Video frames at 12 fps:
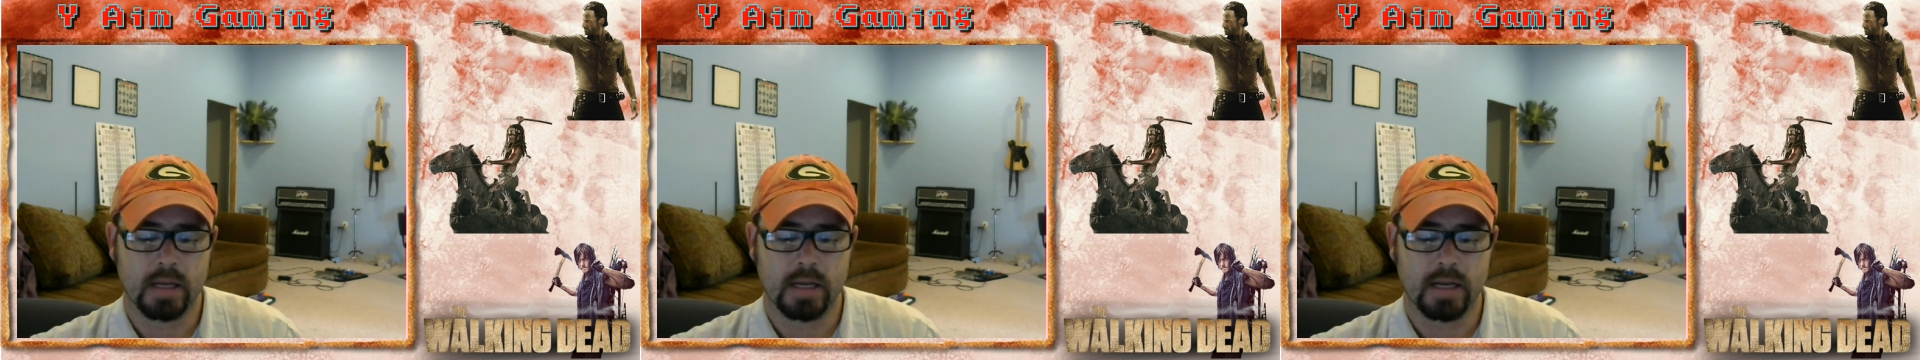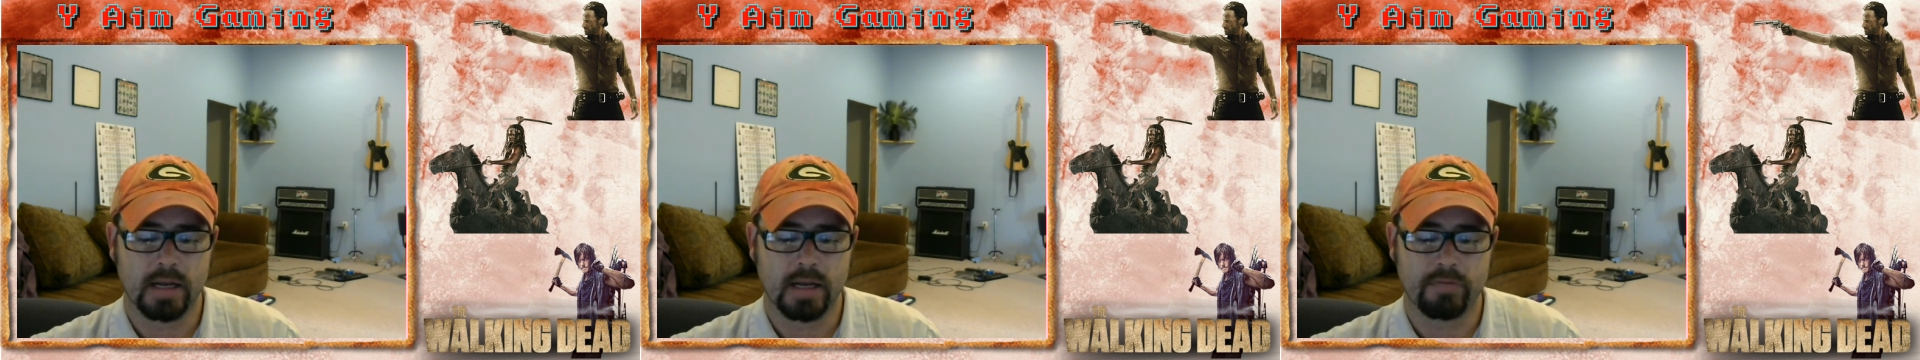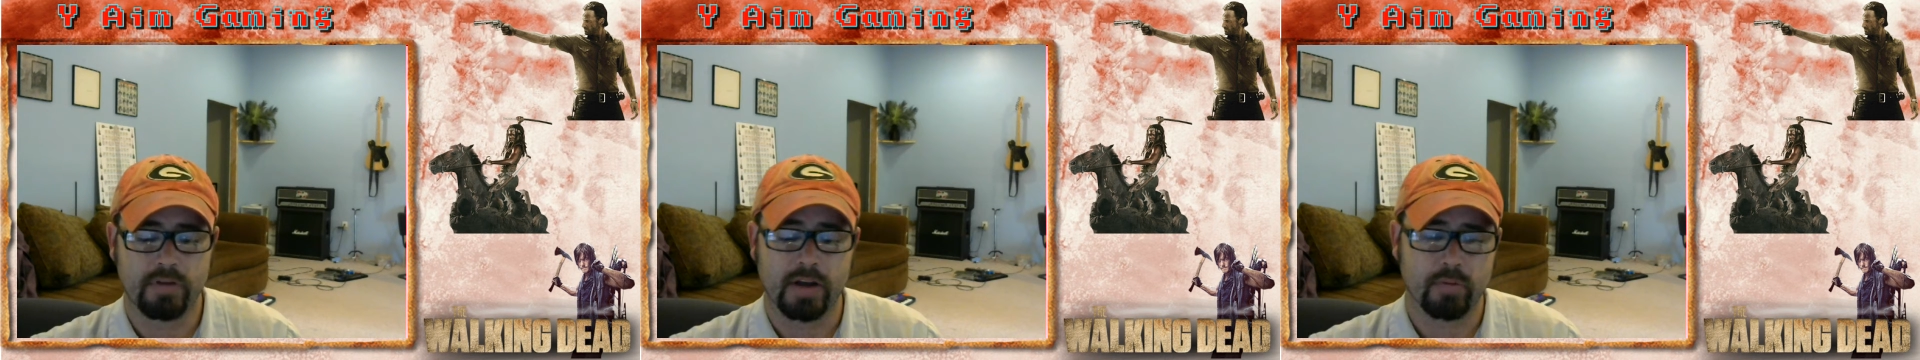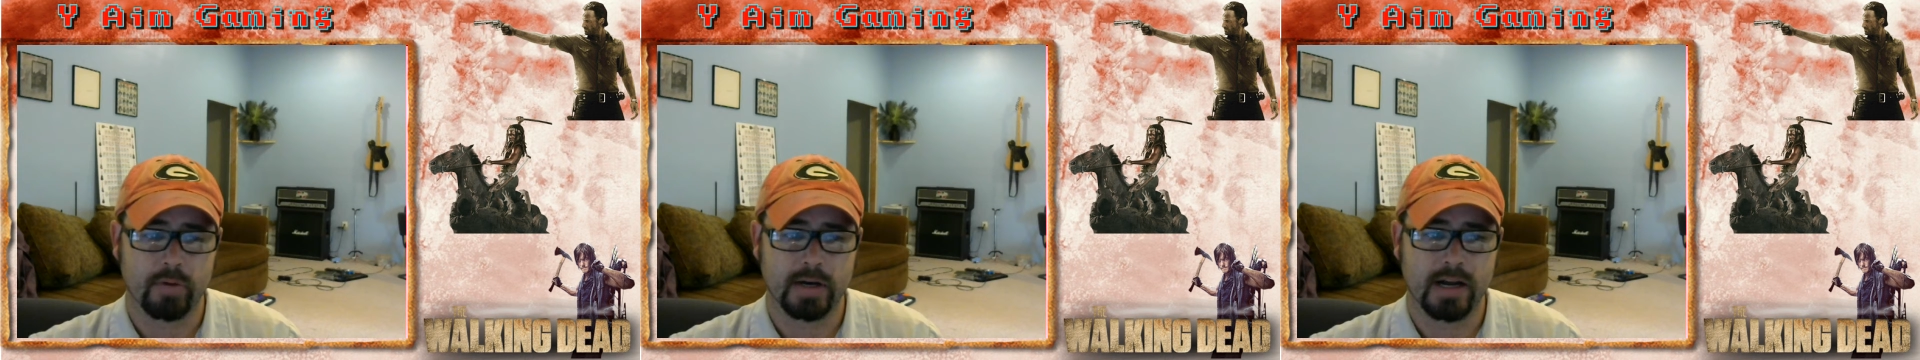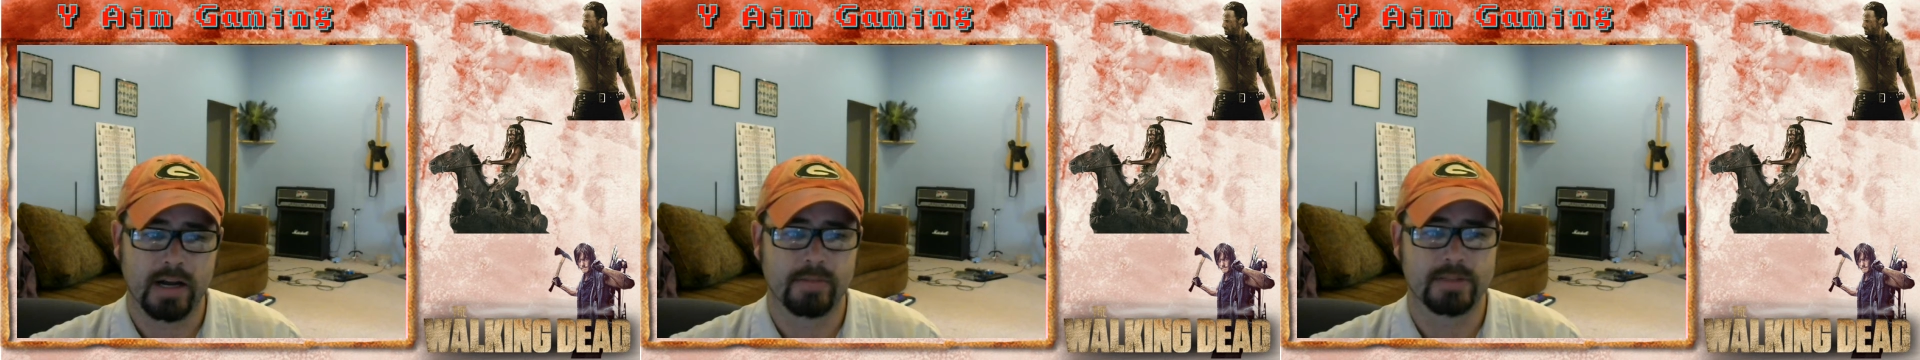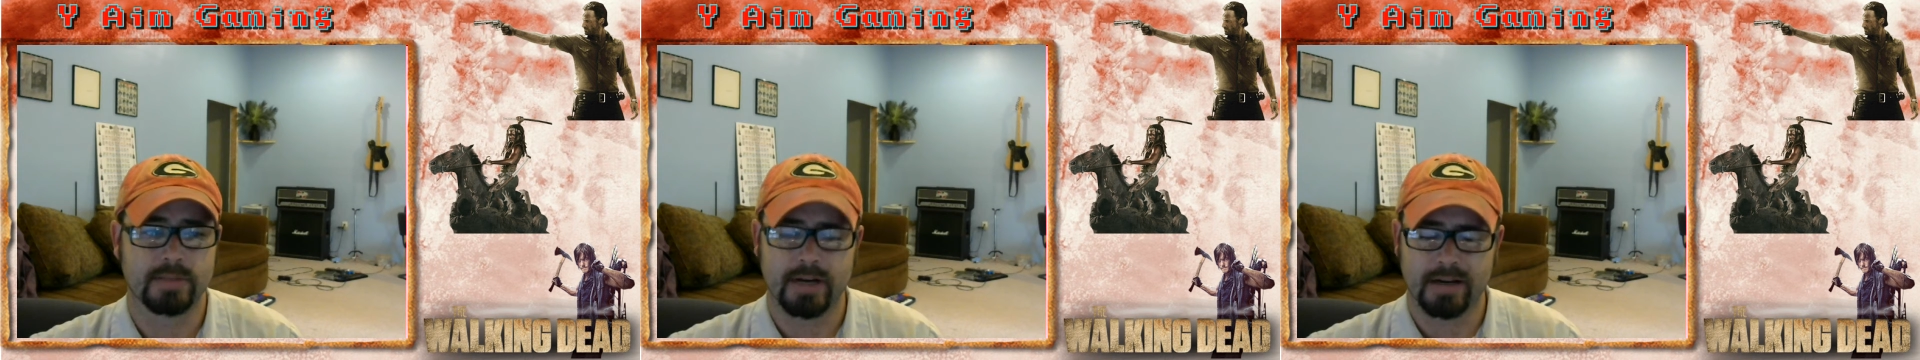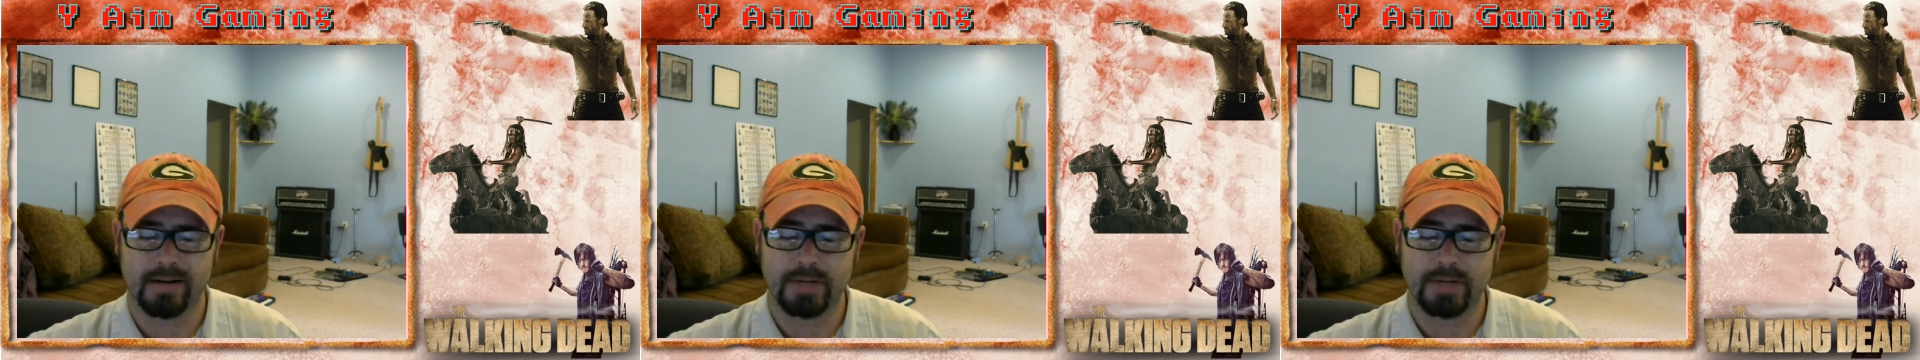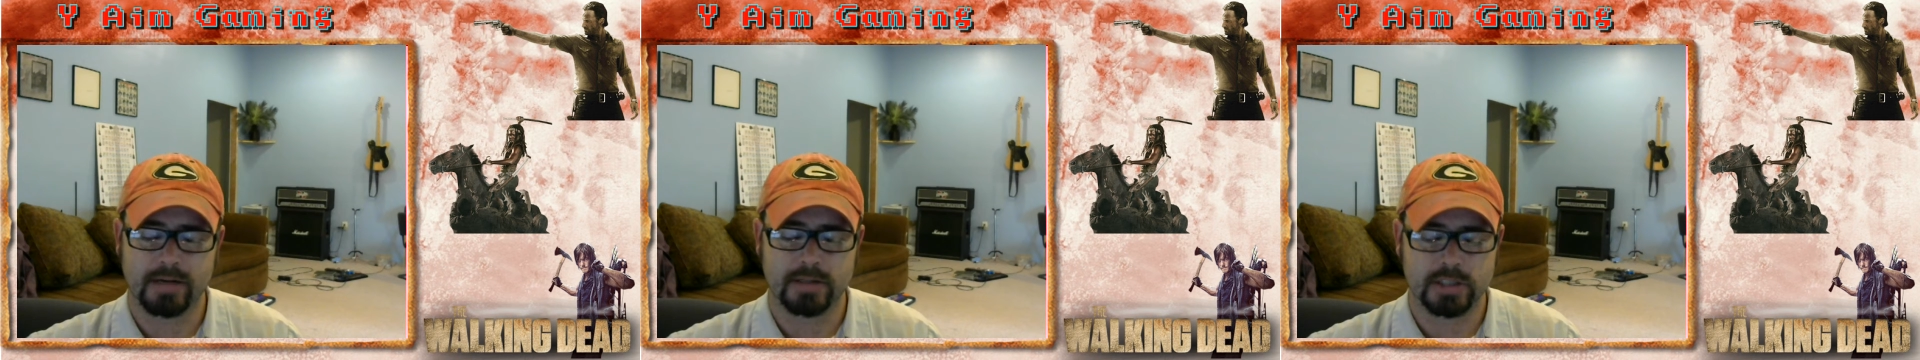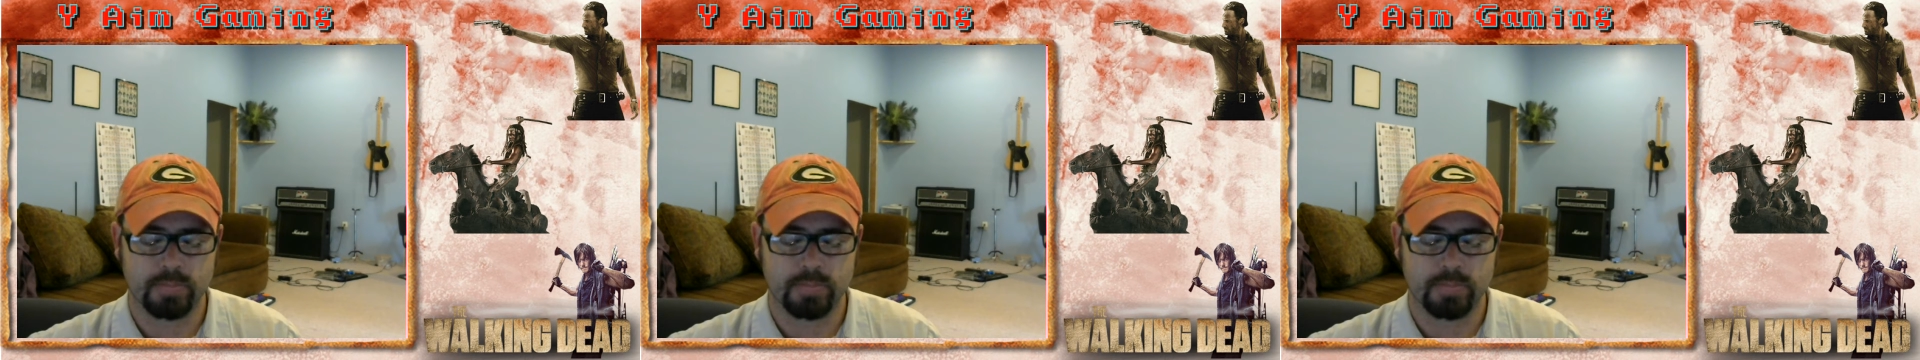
And if you haven't read the comics, I'm not going to